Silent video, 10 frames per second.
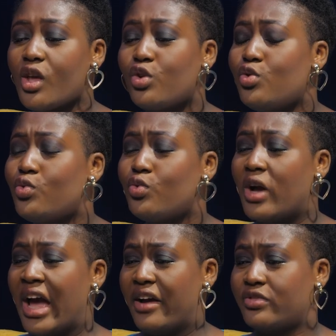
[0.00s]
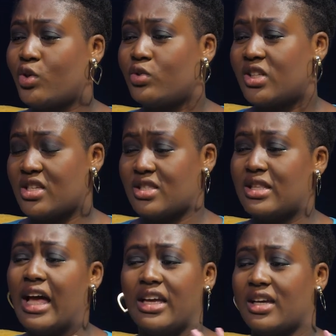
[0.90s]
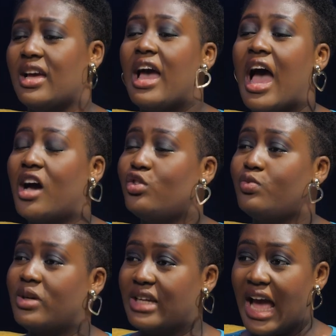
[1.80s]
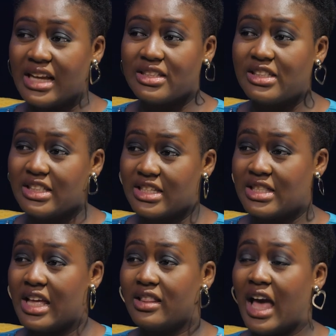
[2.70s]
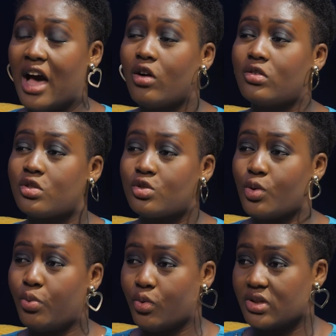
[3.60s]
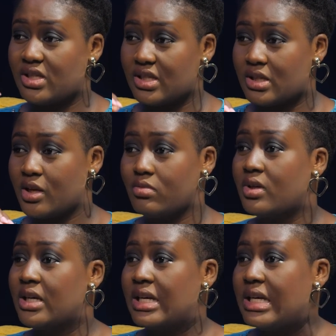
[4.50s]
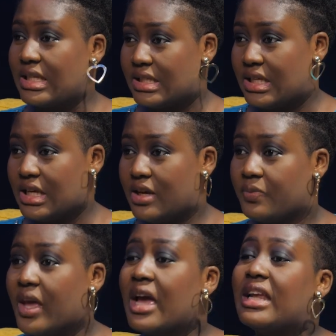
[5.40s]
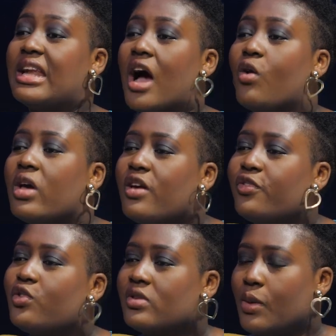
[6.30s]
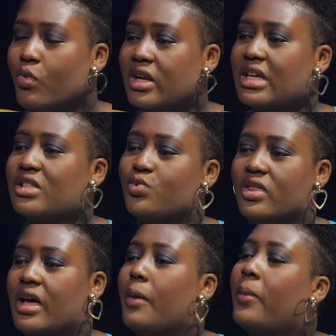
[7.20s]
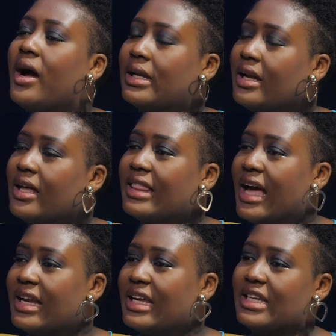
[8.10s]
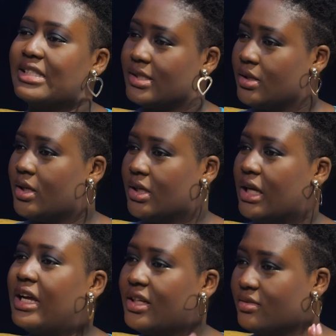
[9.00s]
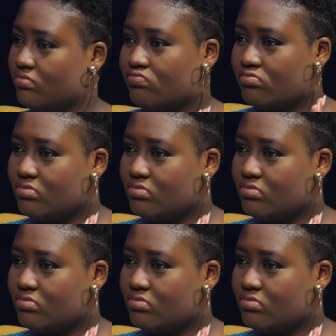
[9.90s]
you have told us like how you've been handling this and how support system is key. Now, if someone is with a partner that is in